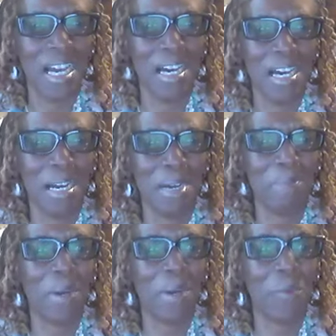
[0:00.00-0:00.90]

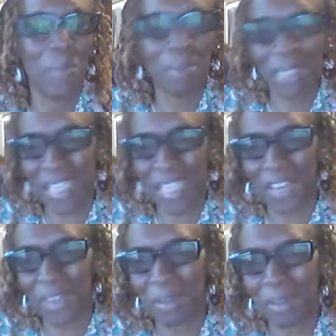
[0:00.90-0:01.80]
But women's
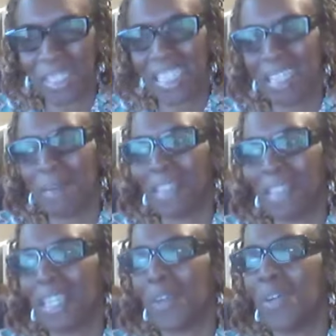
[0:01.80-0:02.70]
health, I was thinking
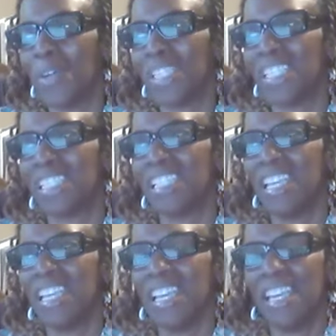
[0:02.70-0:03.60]
about that question,
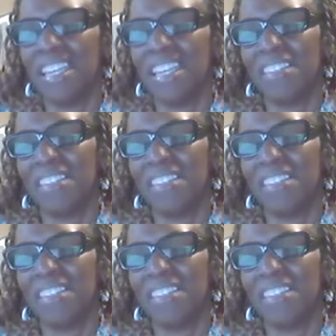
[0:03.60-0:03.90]
and I